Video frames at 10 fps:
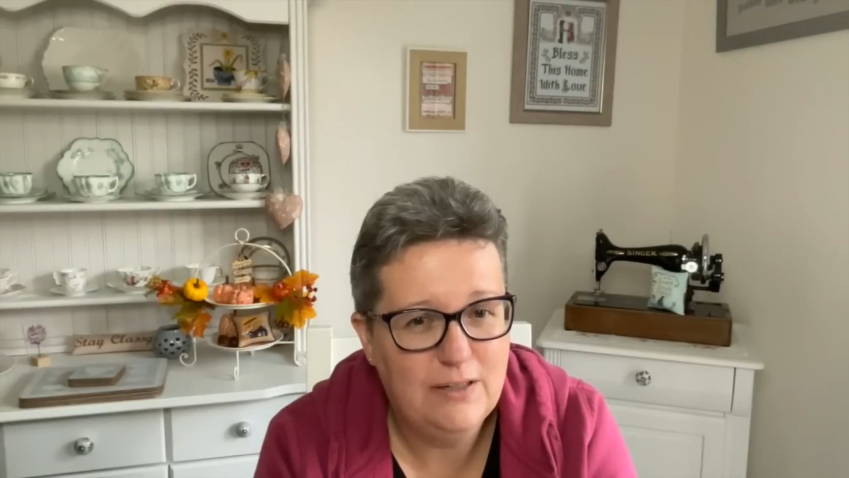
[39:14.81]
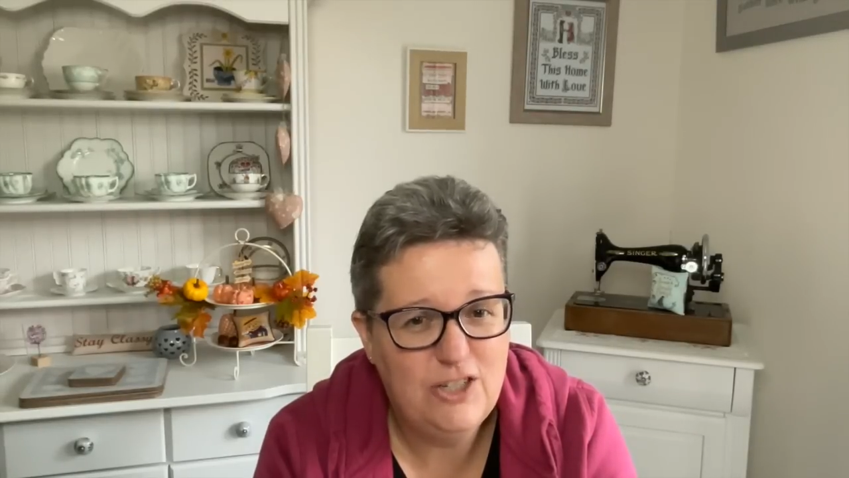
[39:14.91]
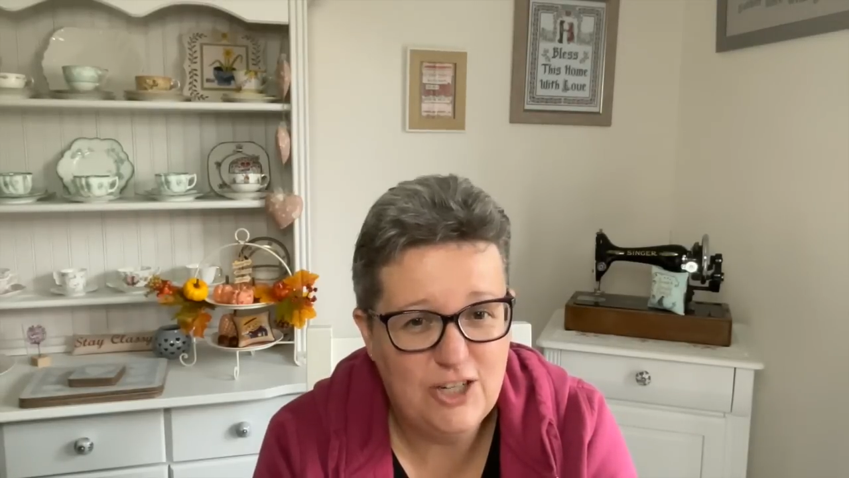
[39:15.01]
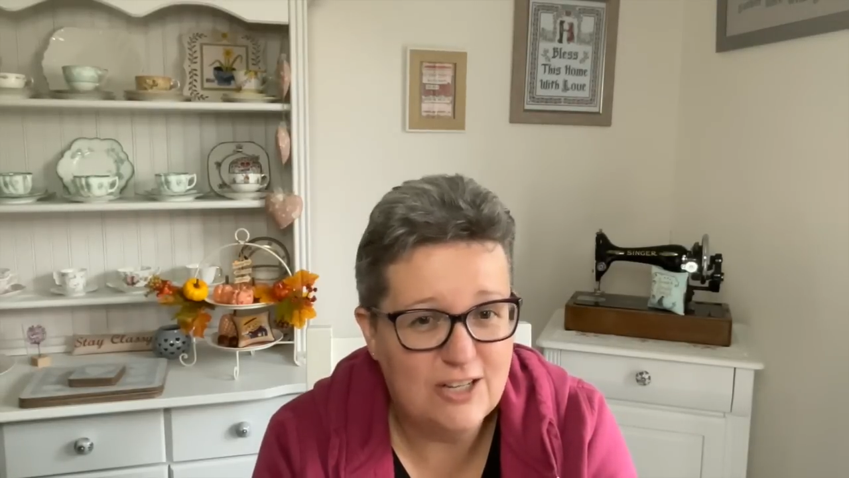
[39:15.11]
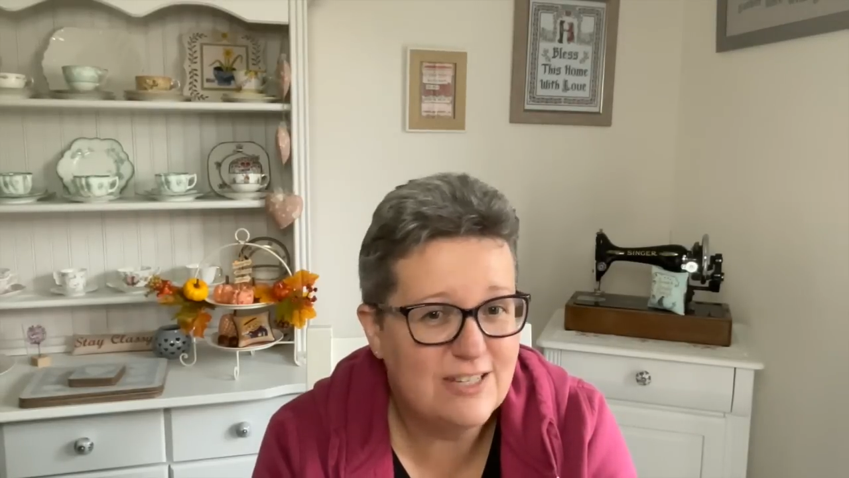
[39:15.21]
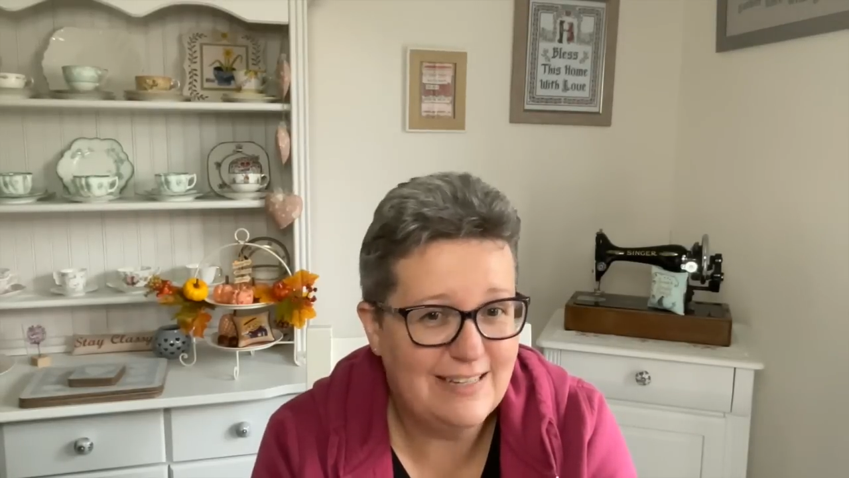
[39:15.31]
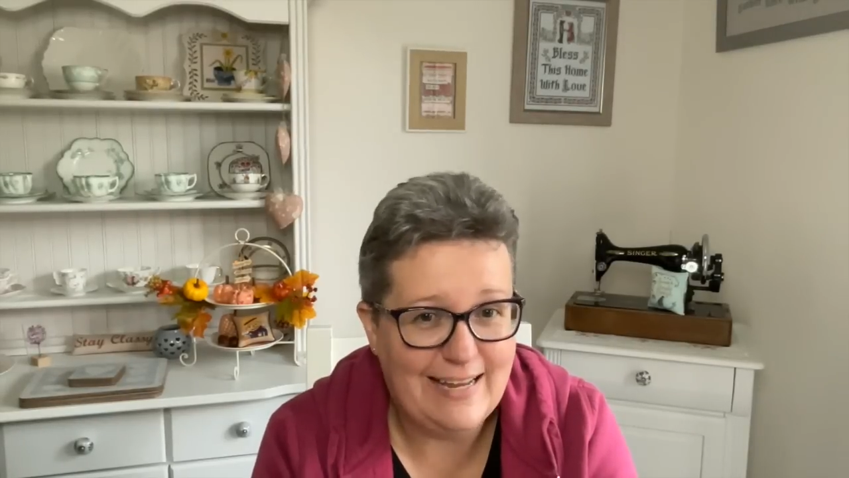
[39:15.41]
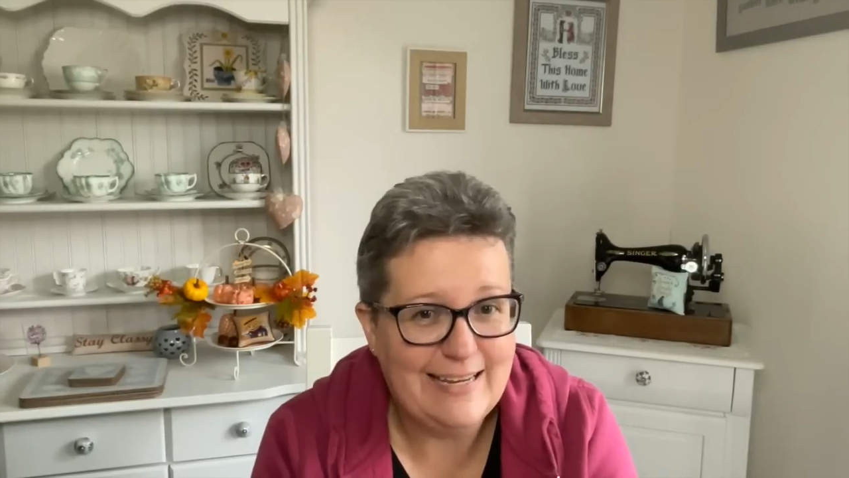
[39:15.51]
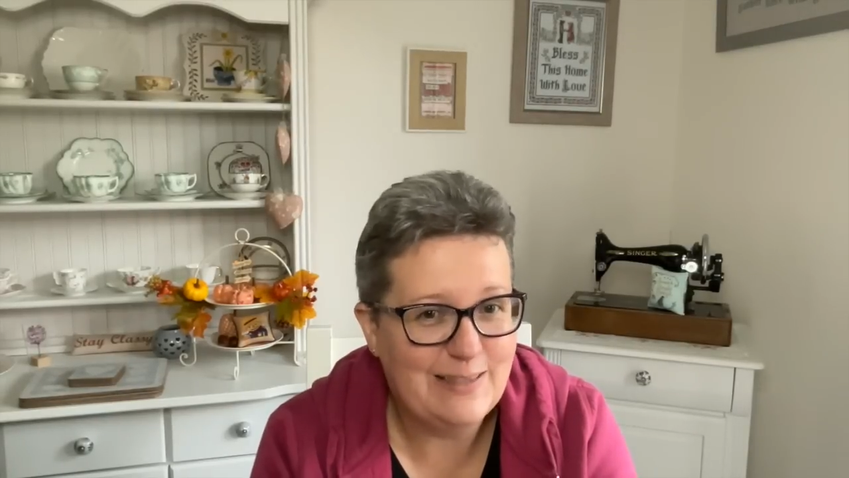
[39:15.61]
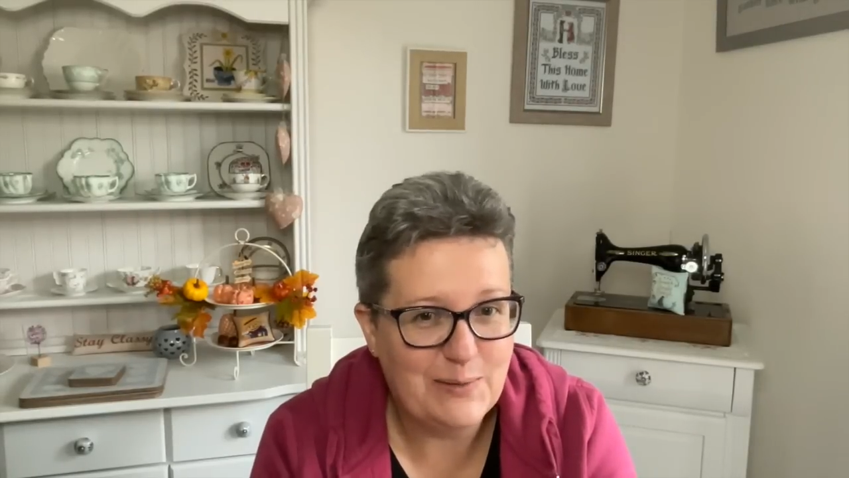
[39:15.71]
just
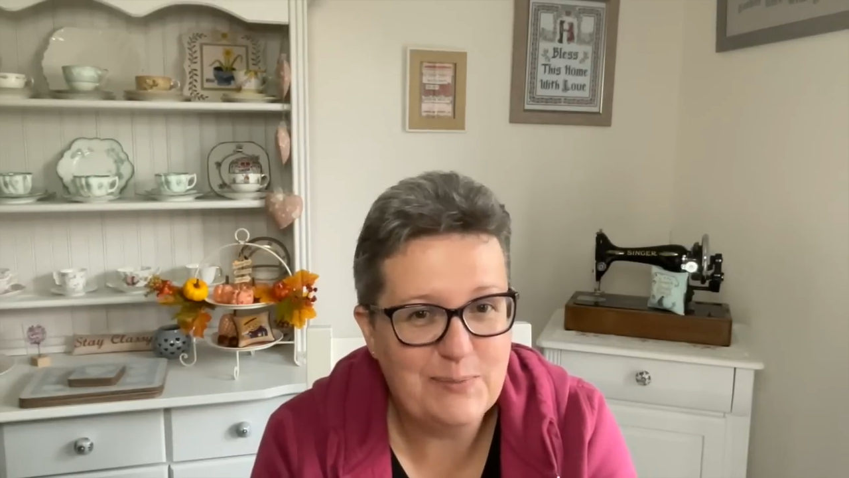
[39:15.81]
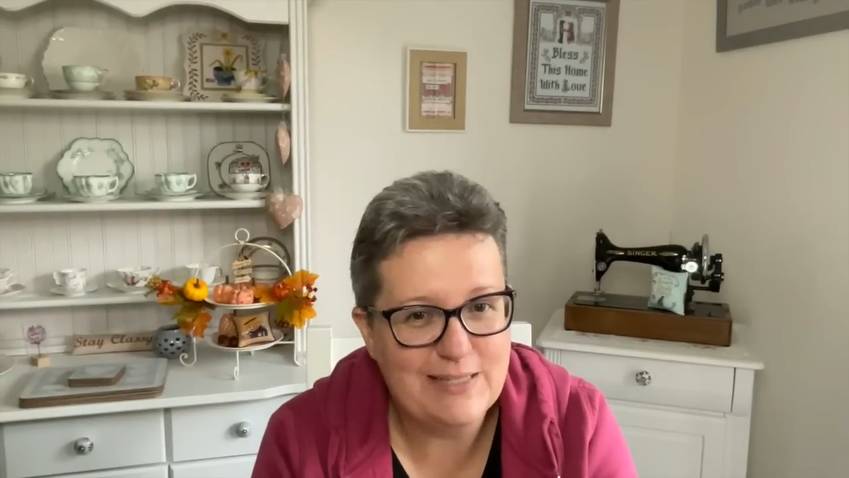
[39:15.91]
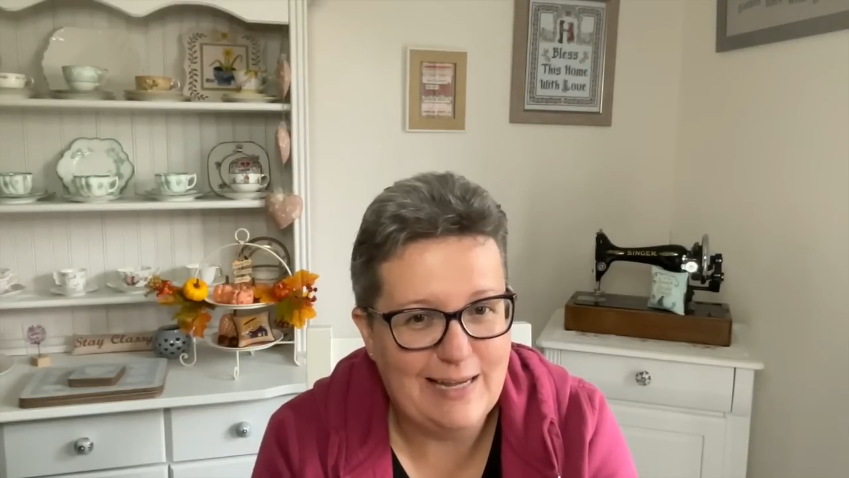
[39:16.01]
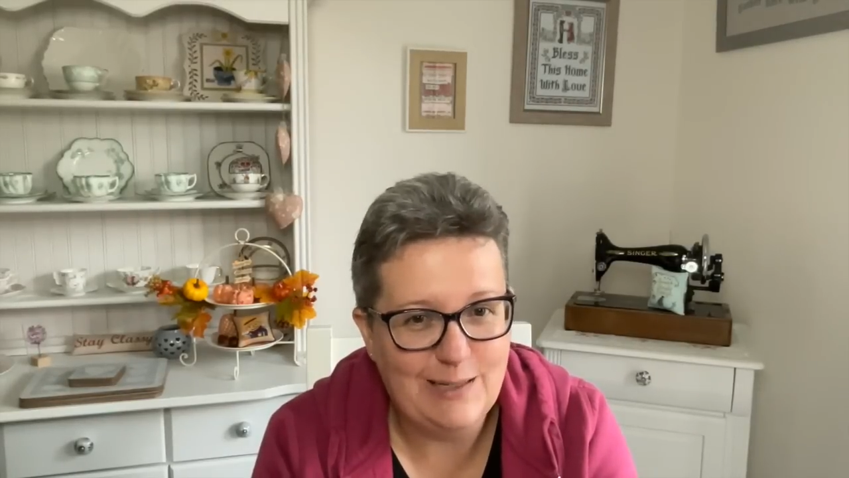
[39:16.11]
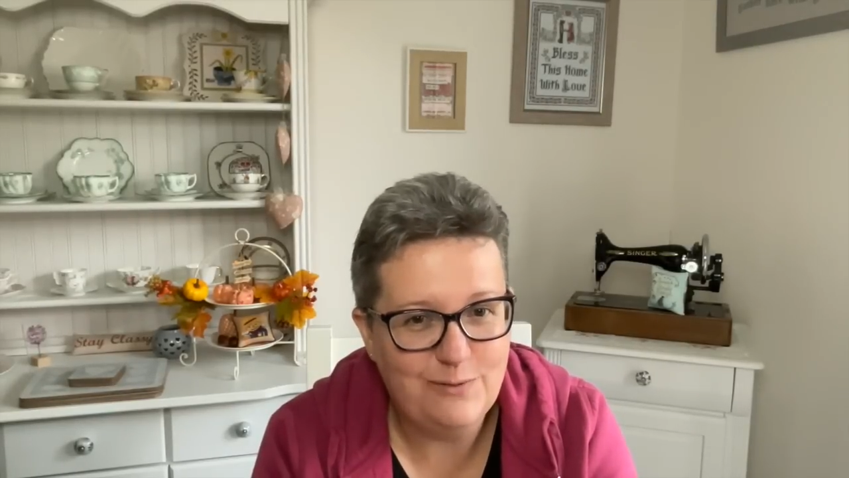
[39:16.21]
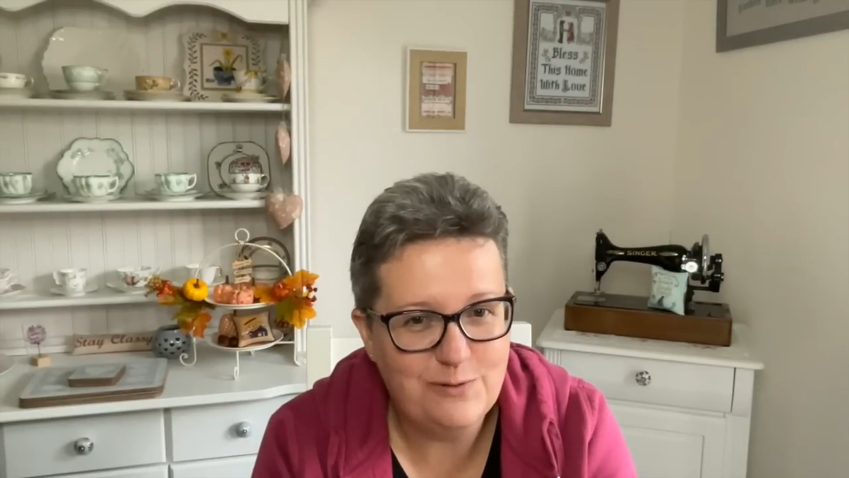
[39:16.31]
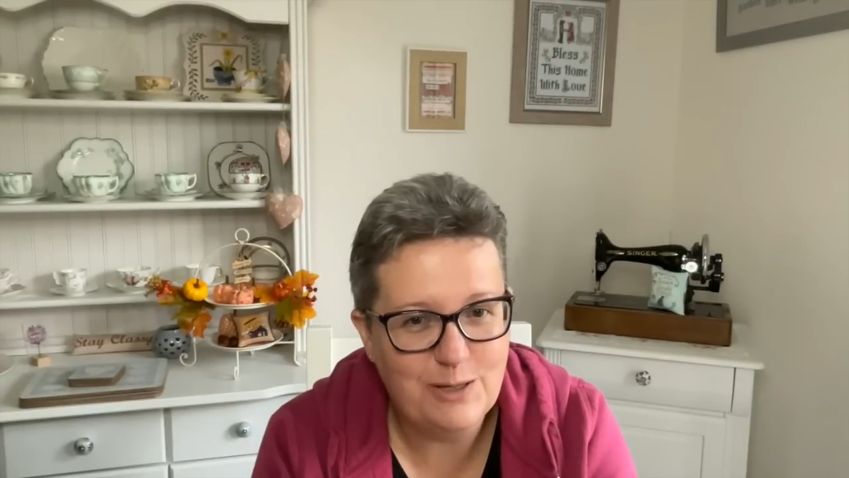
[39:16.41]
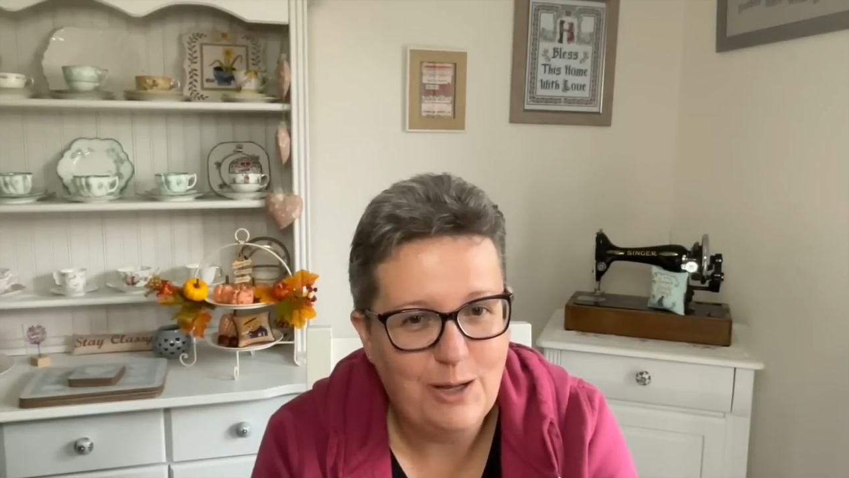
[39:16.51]
like themselves.